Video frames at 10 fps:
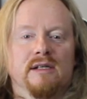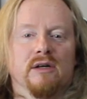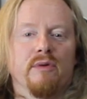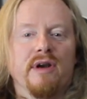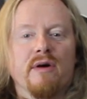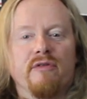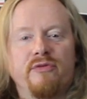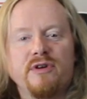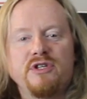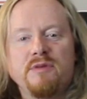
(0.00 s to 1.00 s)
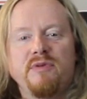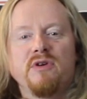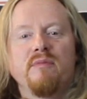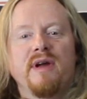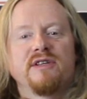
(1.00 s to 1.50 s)
We now have 3
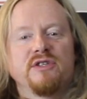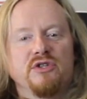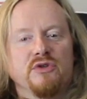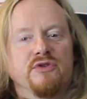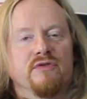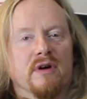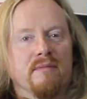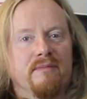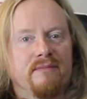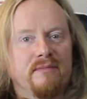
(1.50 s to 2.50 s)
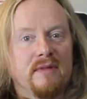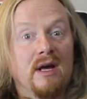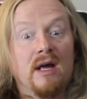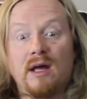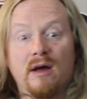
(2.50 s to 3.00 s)
GPU makes to choose from.
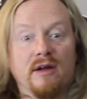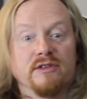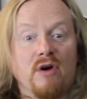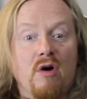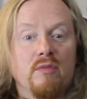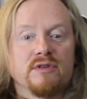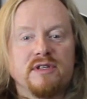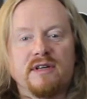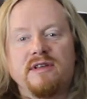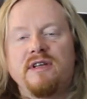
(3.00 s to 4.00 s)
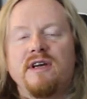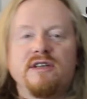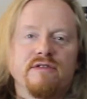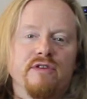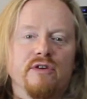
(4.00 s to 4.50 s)
It's almost like the
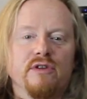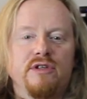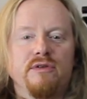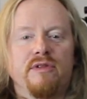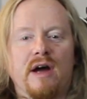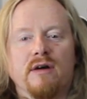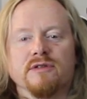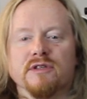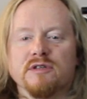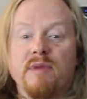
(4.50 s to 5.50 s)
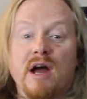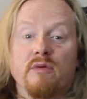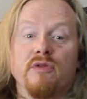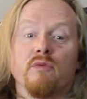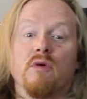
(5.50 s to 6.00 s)
days of the early 2000s, back
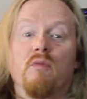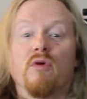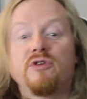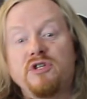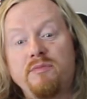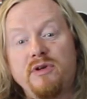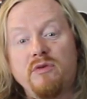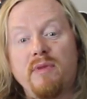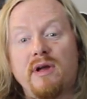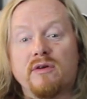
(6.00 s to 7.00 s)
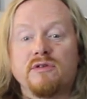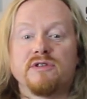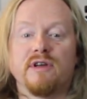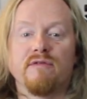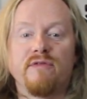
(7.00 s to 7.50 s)
when there were more GPU makers
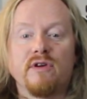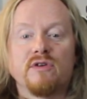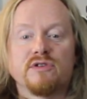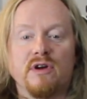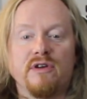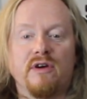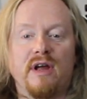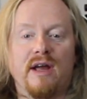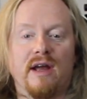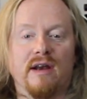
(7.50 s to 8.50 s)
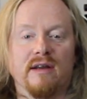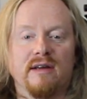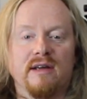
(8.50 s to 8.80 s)
than fingers on your hand.